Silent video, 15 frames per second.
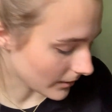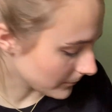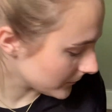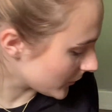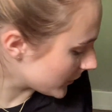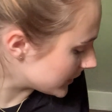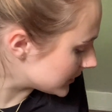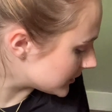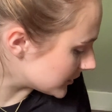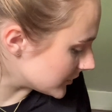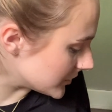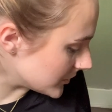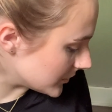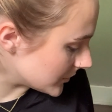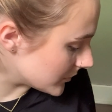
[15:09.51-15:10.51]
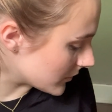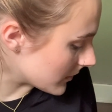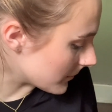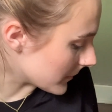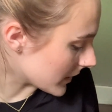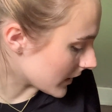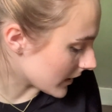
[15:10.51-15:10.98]
I'm going to do
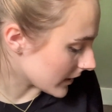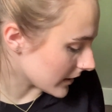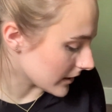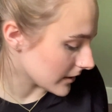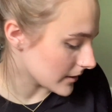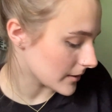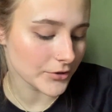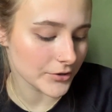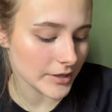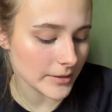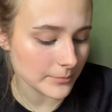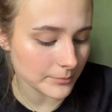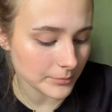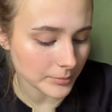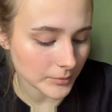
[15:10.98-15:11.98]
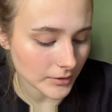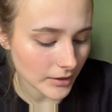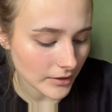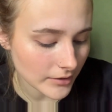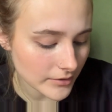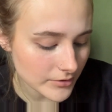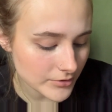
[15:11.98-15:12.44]
my cream
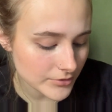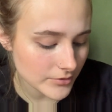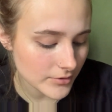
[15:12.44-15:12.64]
blush.